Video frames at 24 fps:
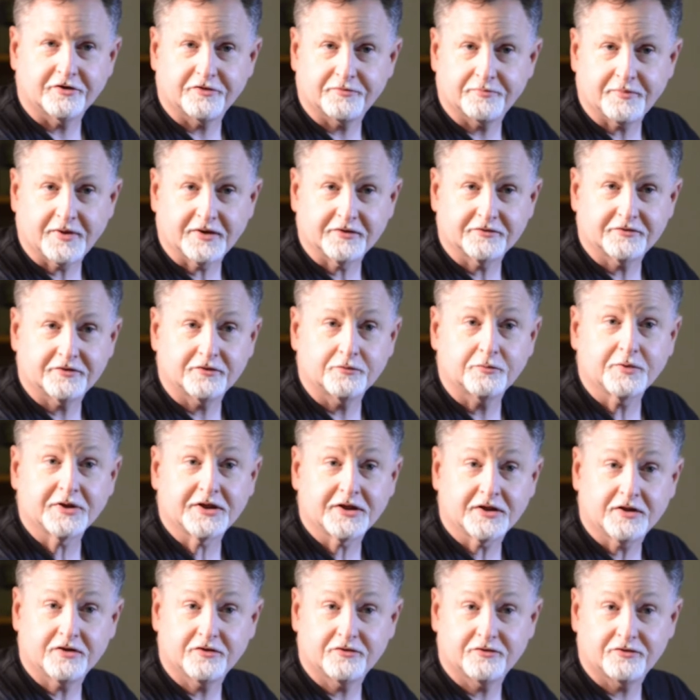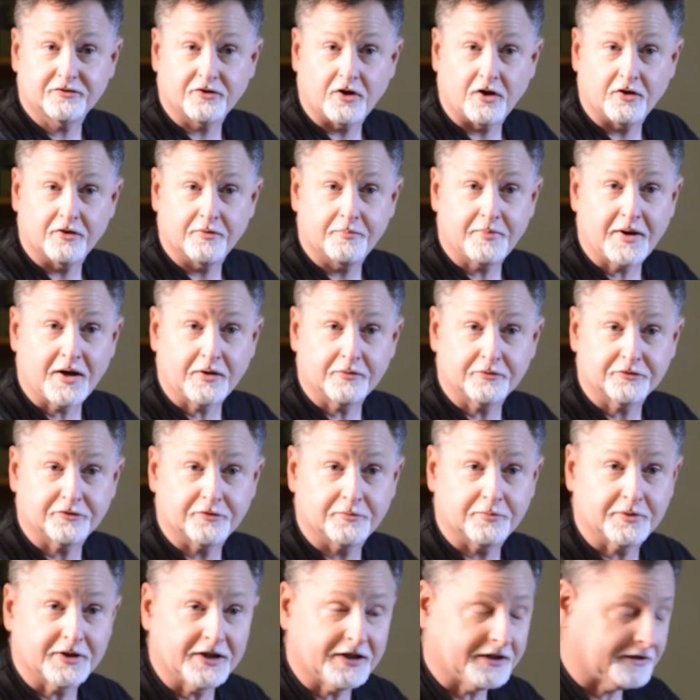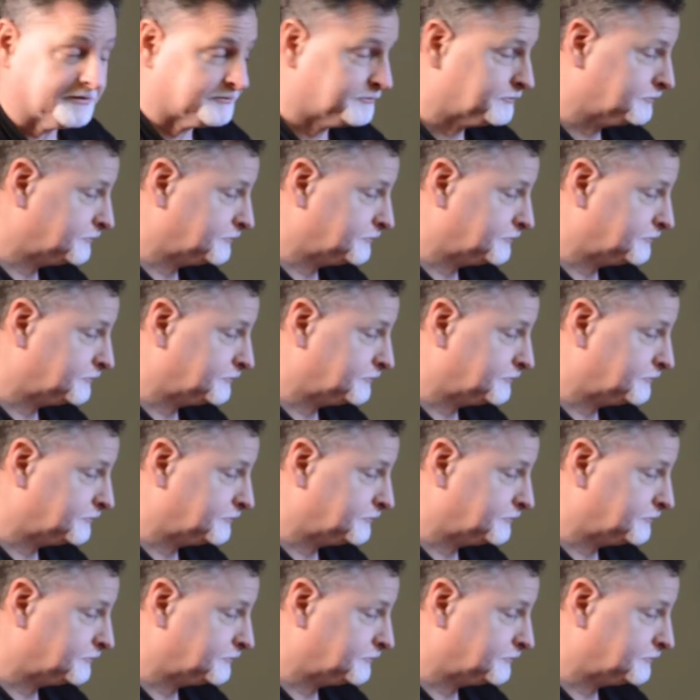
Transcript: is mounted, we can install the power supply.